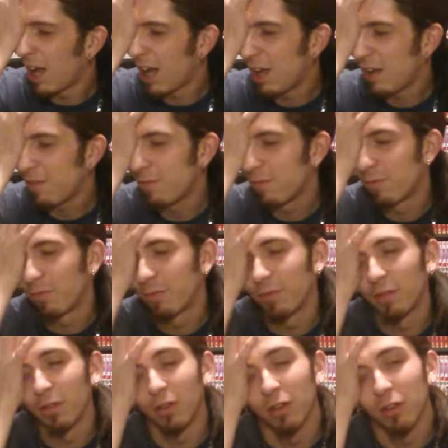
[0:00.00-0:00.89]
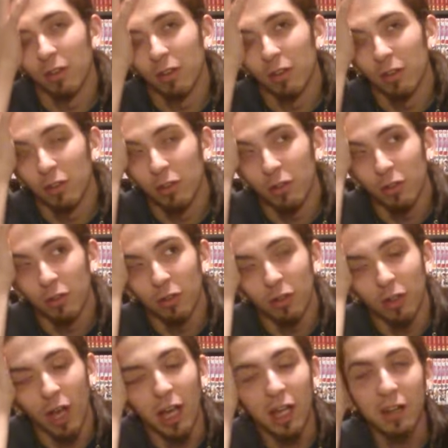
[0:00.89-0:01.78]
I've
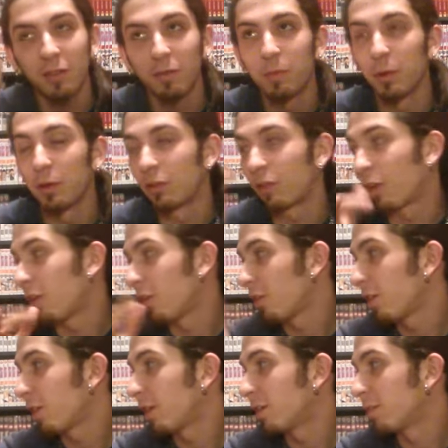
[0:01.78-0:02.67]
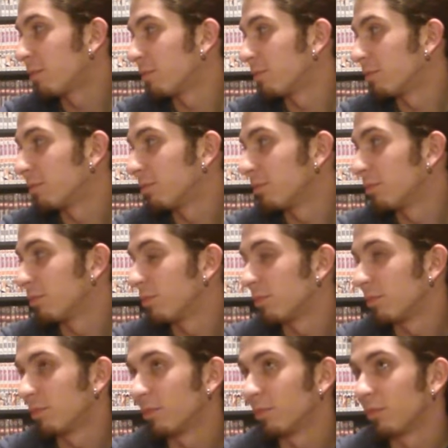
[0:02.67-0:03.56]
kind of been turning
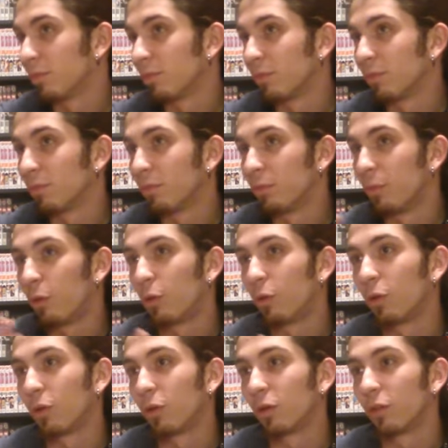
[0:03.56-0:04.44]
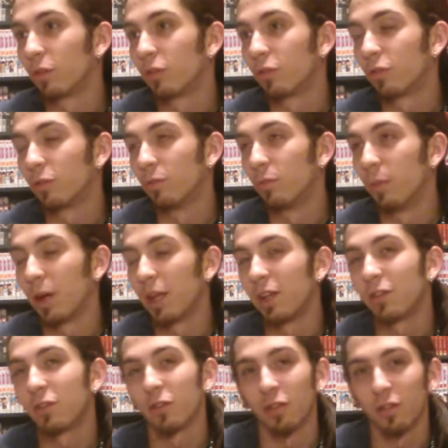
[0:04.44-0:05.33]
more. My
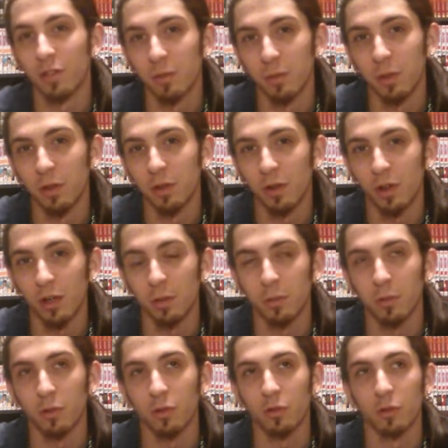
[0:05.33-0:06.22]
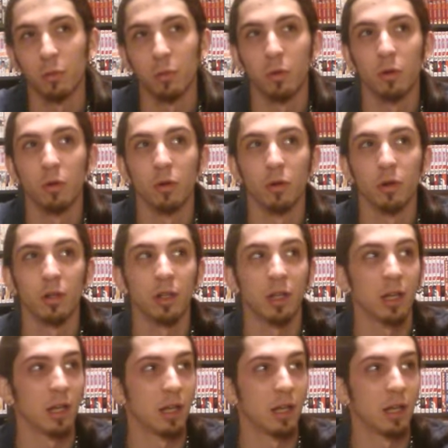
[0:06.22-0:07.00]
interests have been turning more toward